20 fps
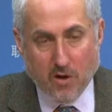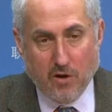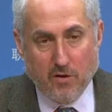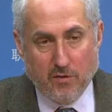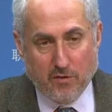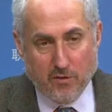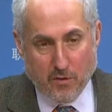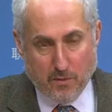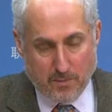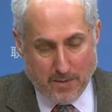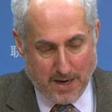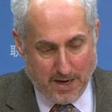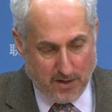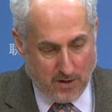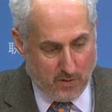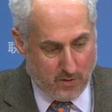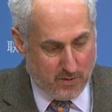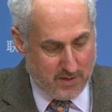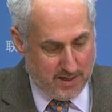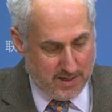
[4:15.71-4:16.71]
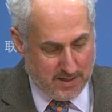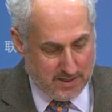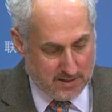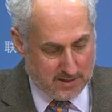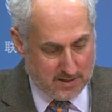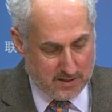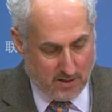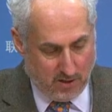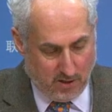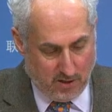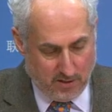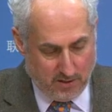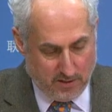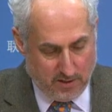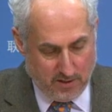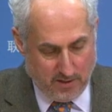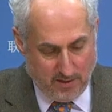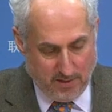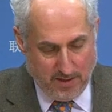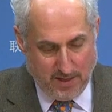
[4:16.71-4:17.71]
Her full bio is
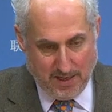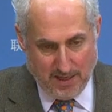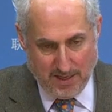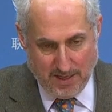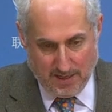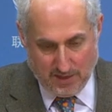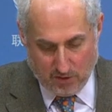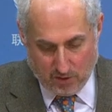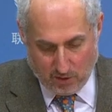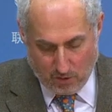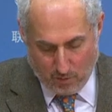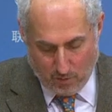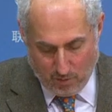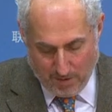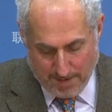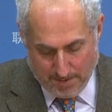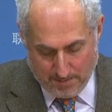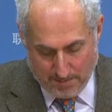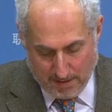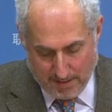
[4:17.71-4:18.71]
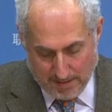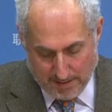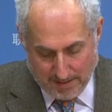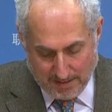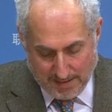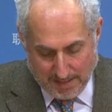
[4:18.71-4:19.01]
on the interweb.